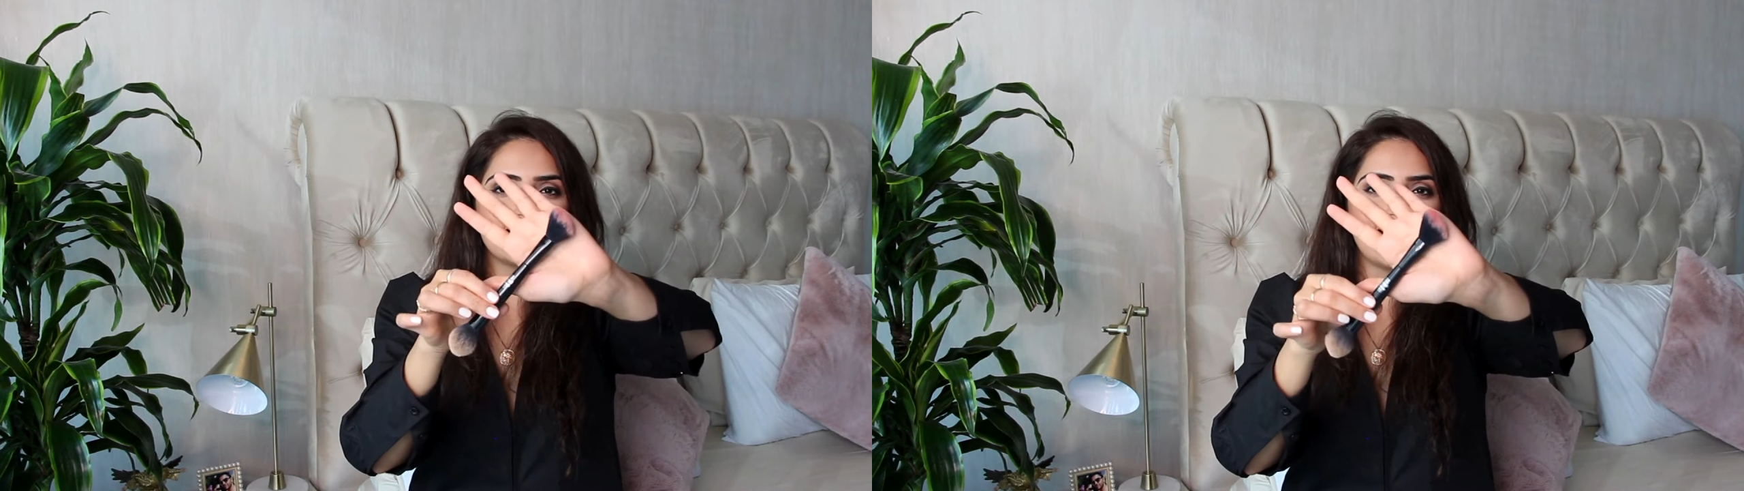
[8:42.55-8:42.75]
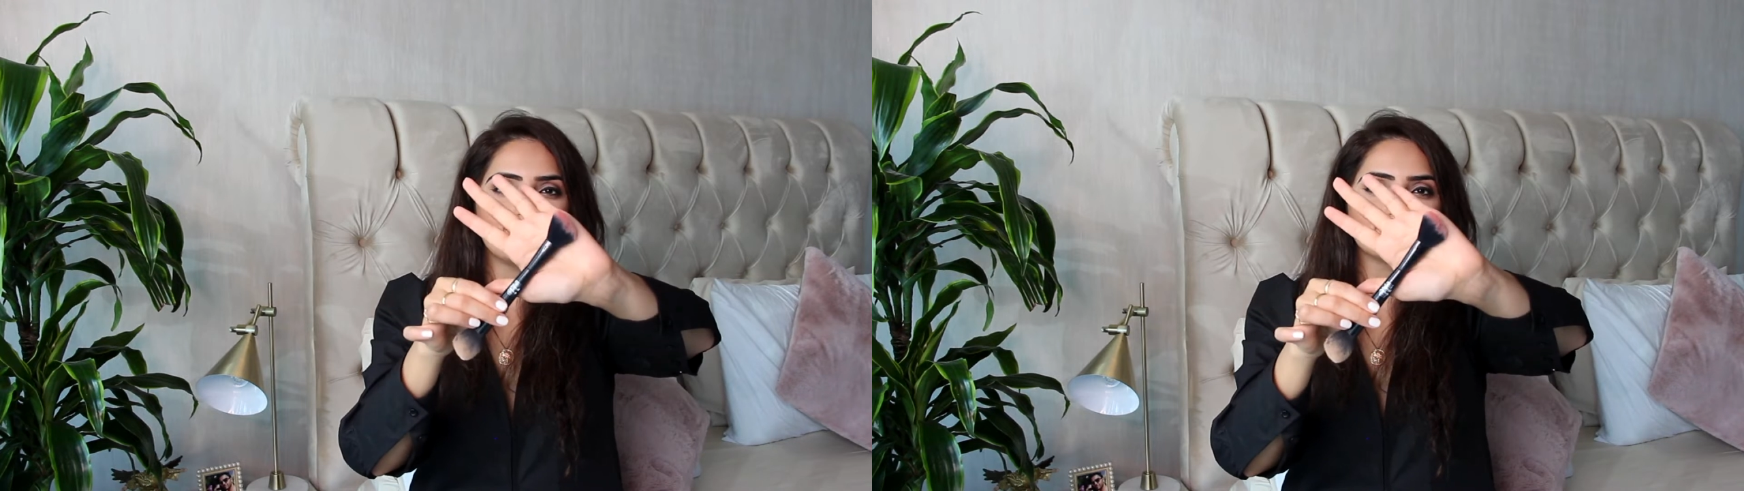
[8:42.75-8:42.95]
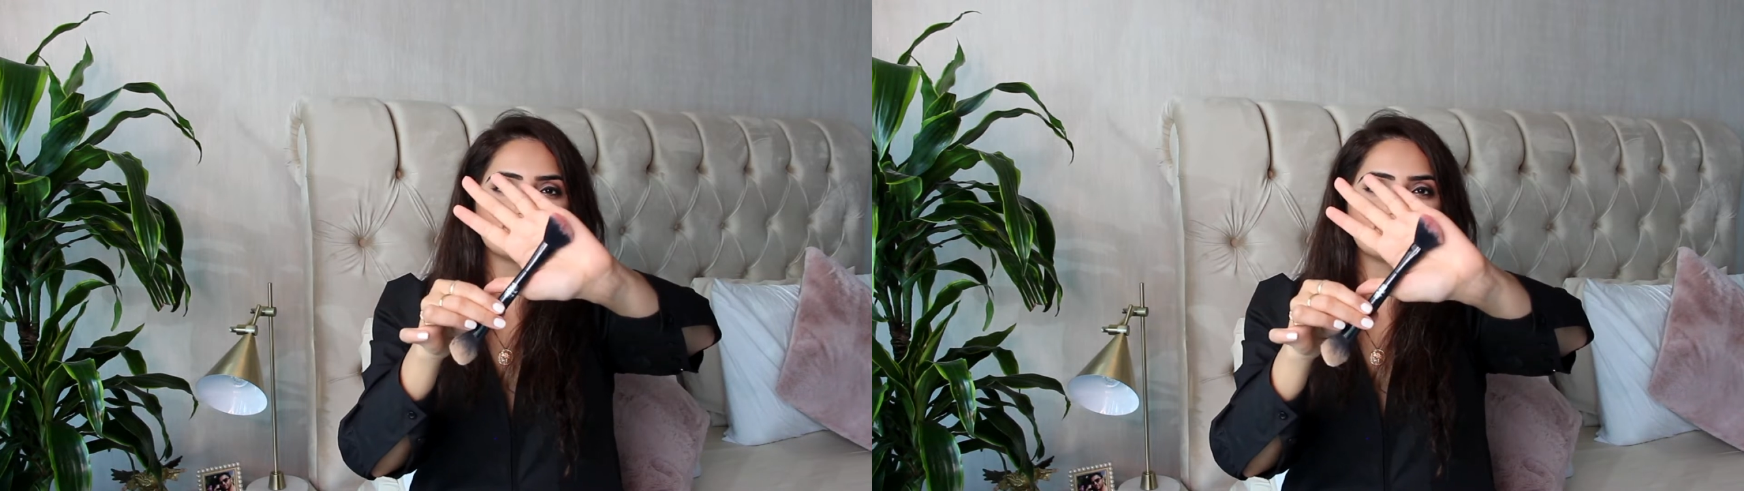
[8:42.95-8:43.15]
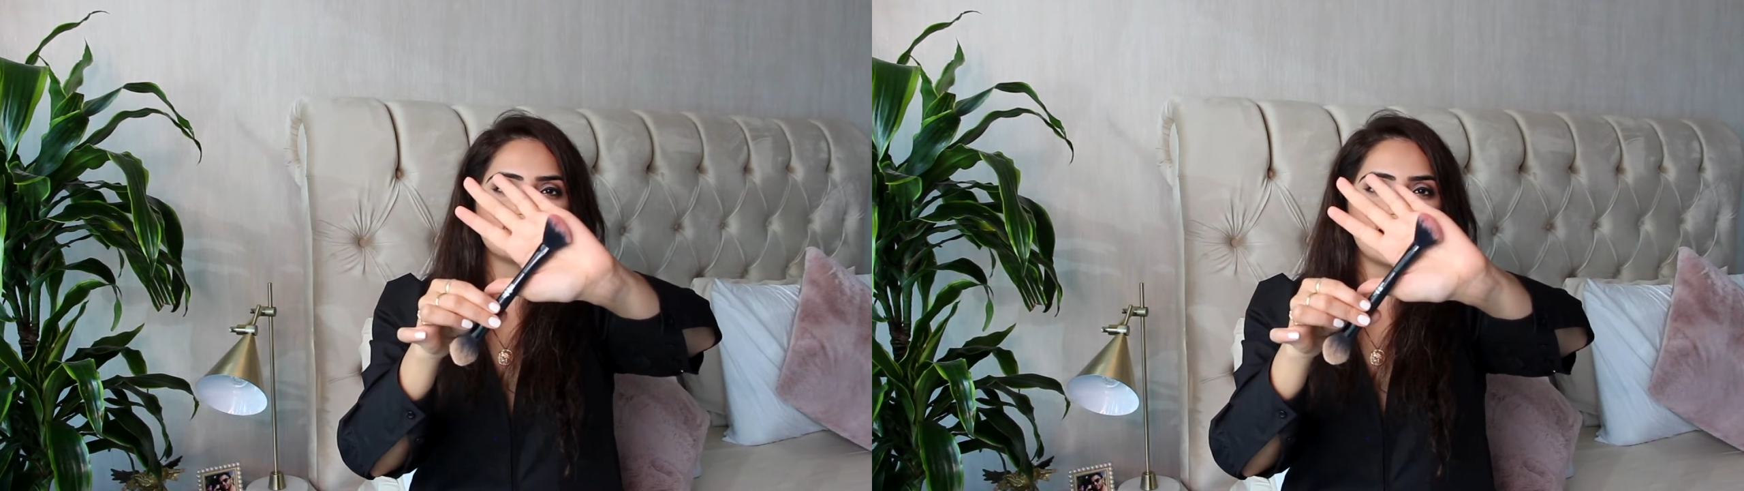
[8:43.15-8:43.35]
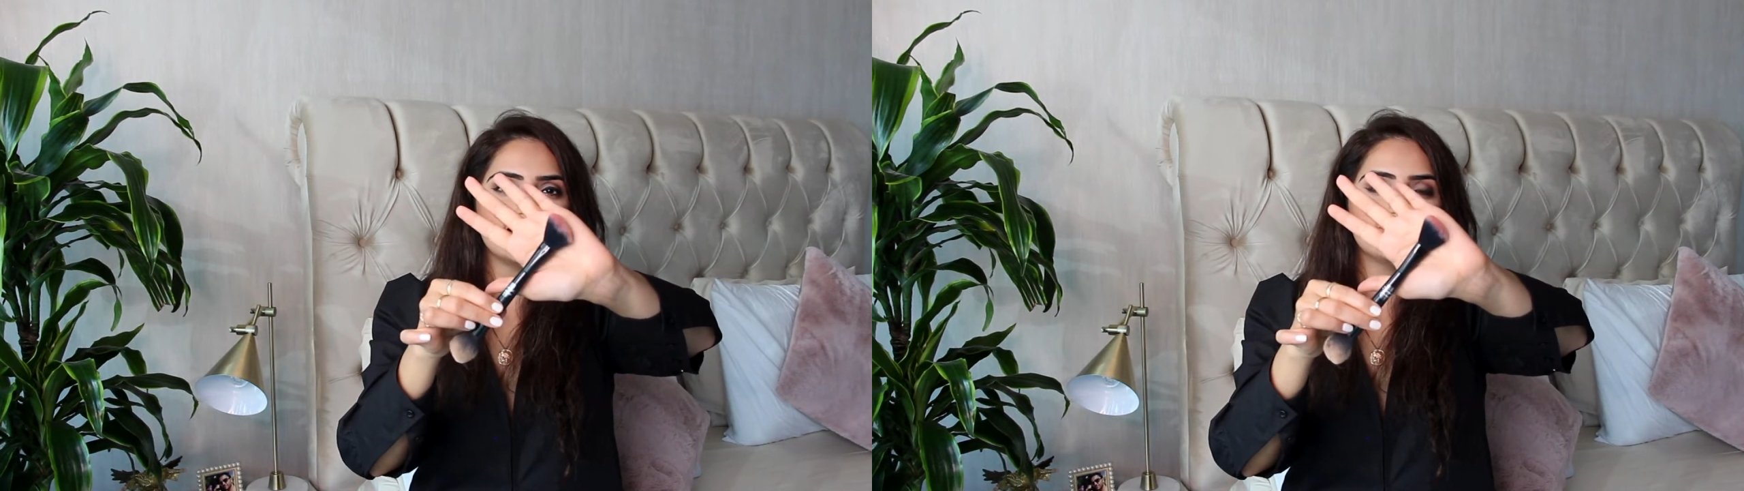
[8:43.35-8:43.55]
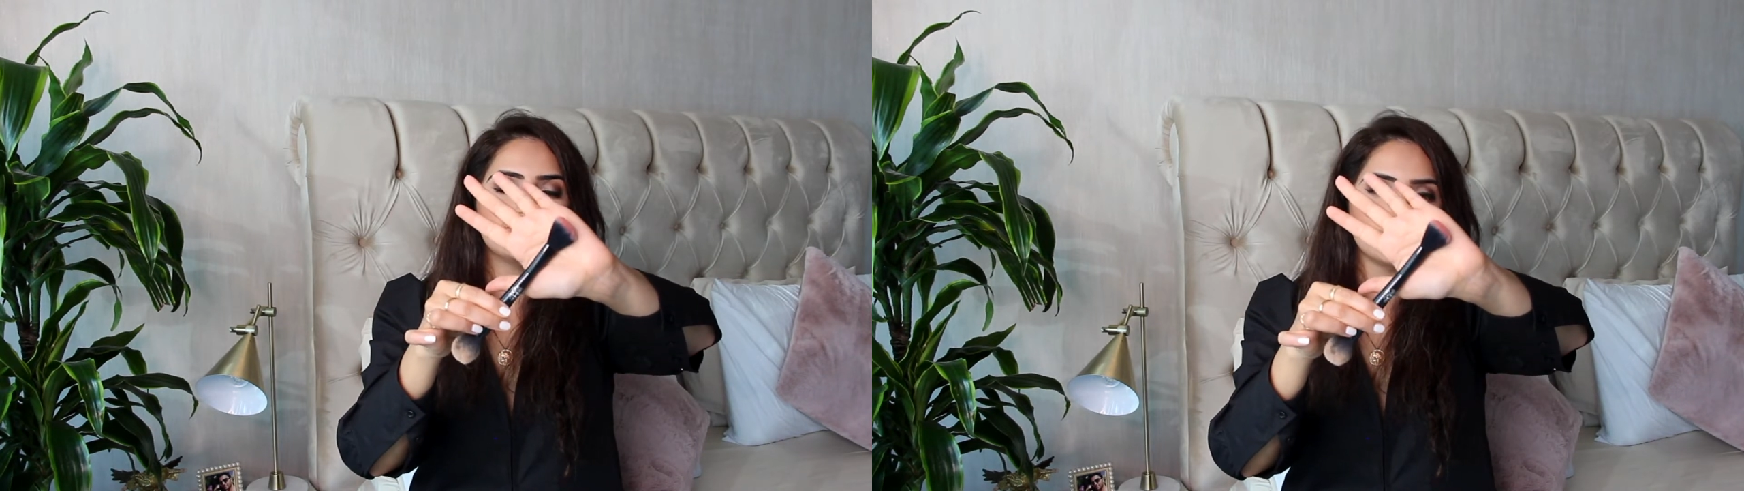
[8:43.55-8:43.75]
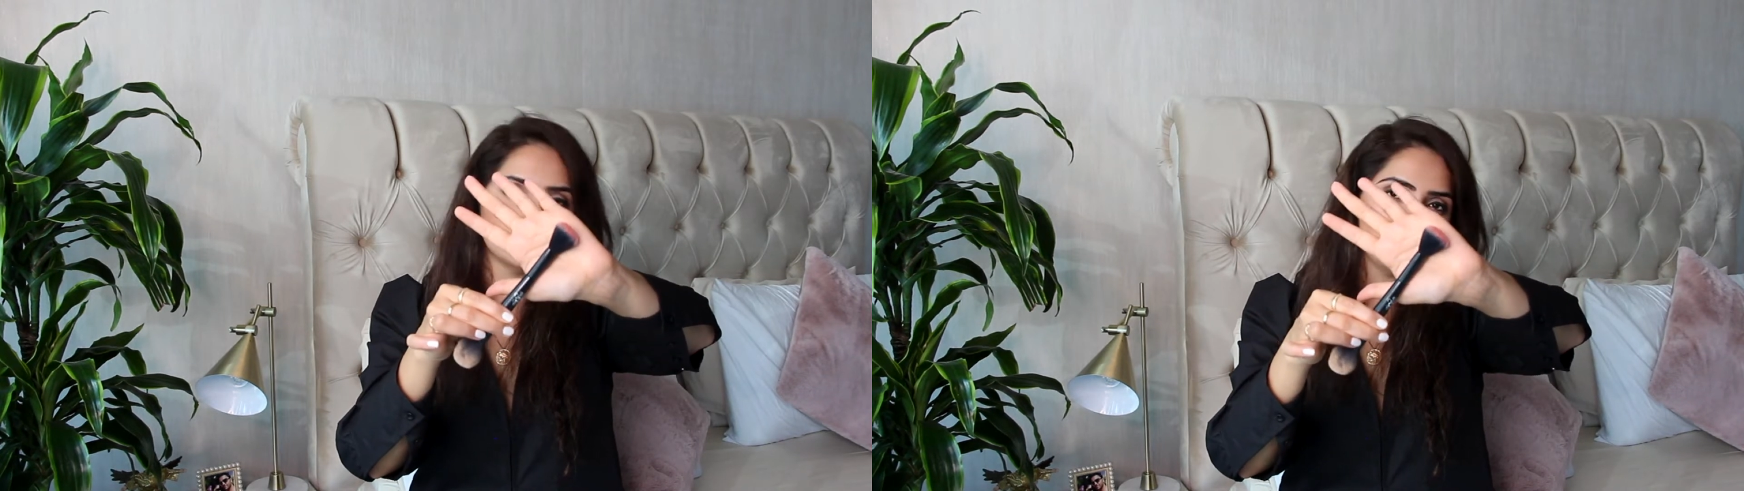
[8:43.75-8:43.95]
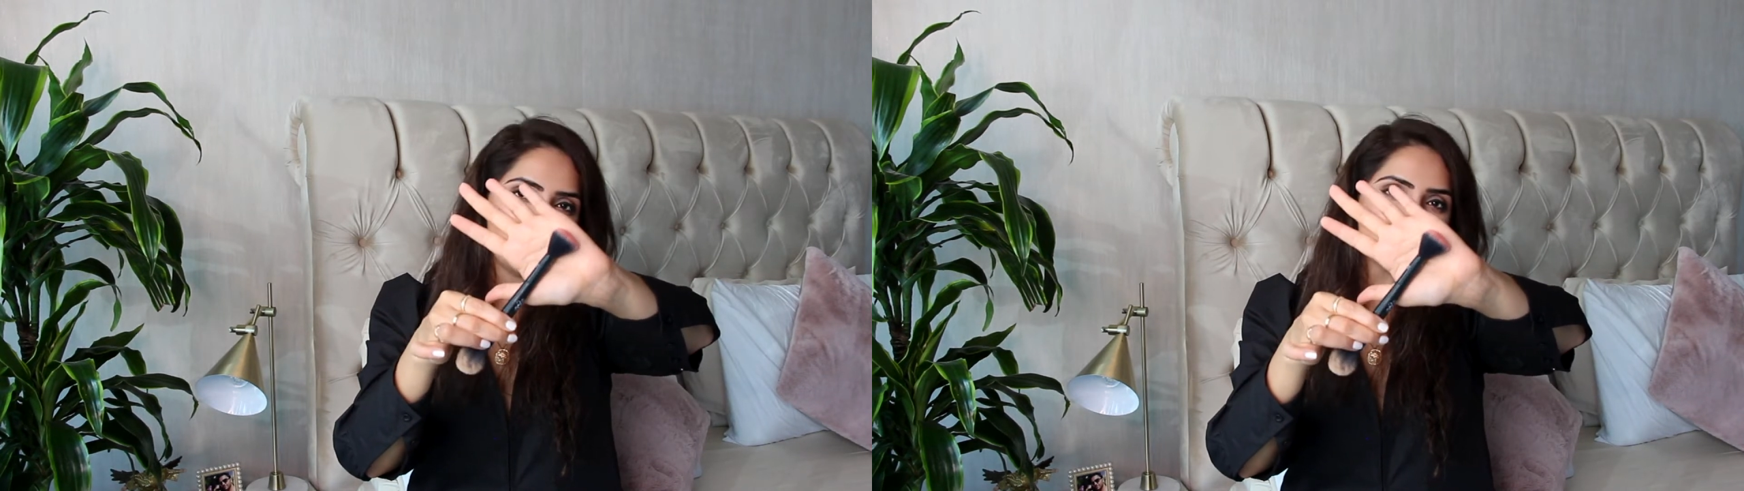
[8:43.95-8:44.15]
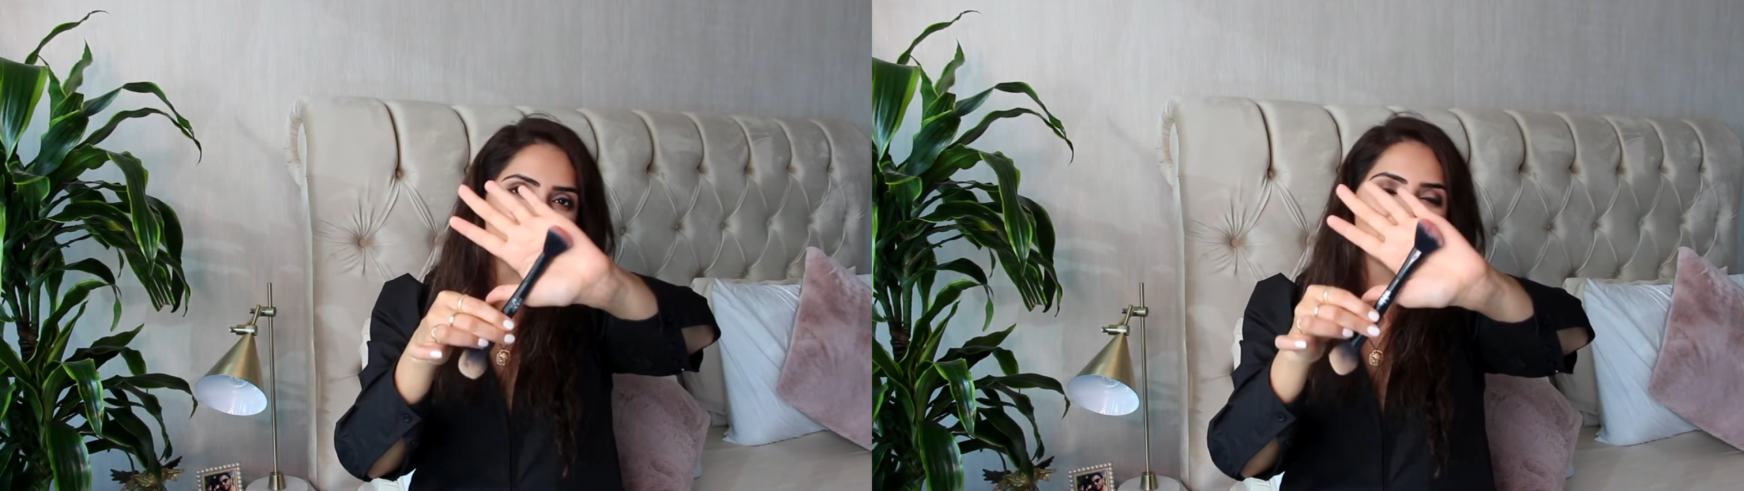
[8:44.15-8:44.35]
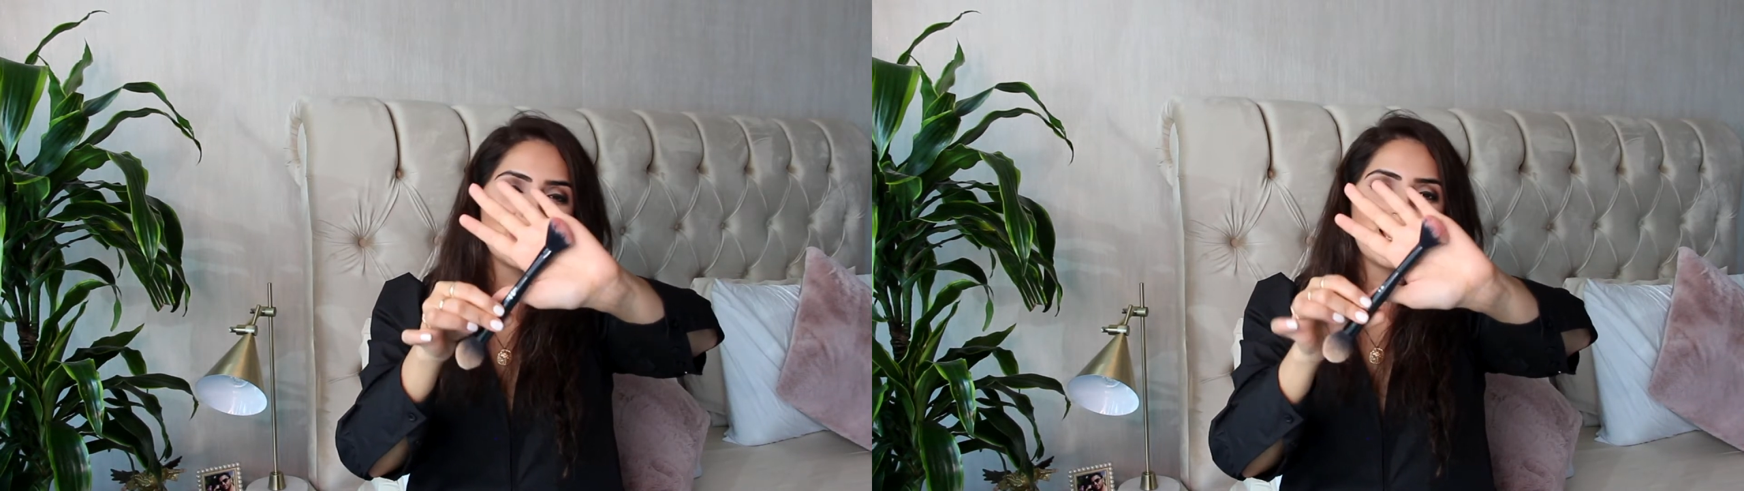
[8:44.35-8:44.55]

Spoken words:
angled side for the blush.